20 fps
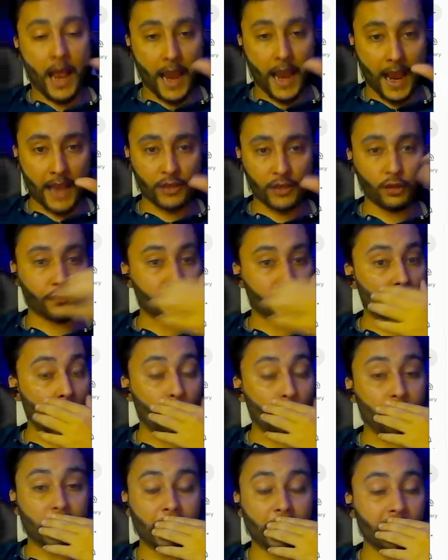As of
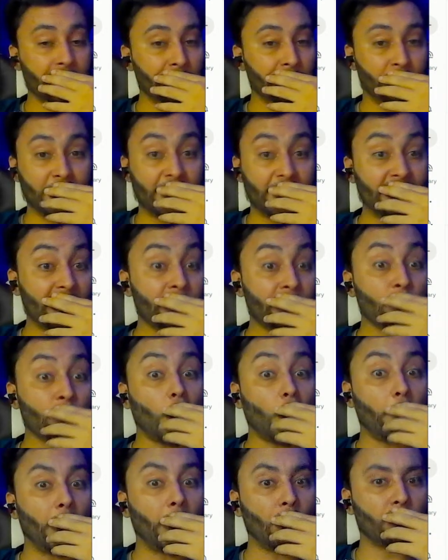now, we didn't
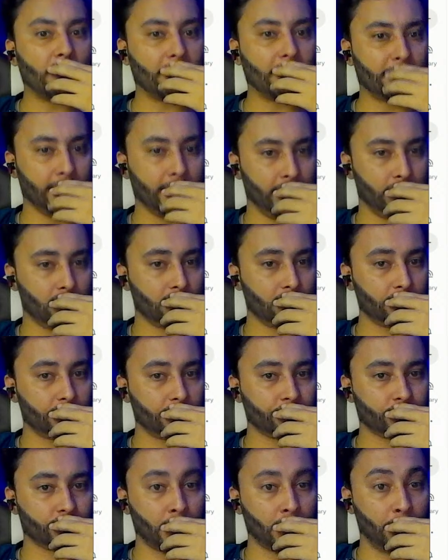know about that yet,
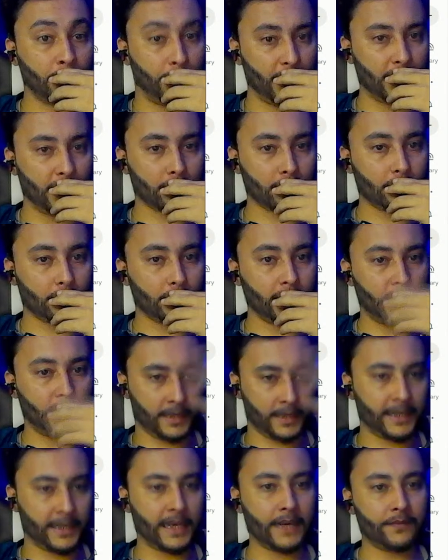but
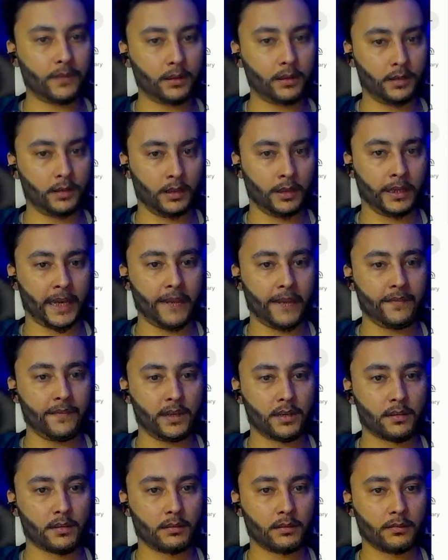it gave
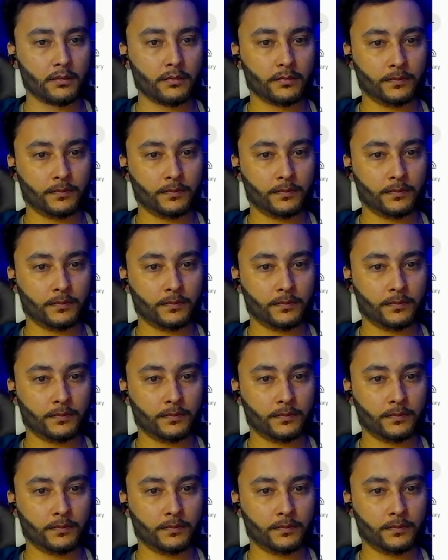us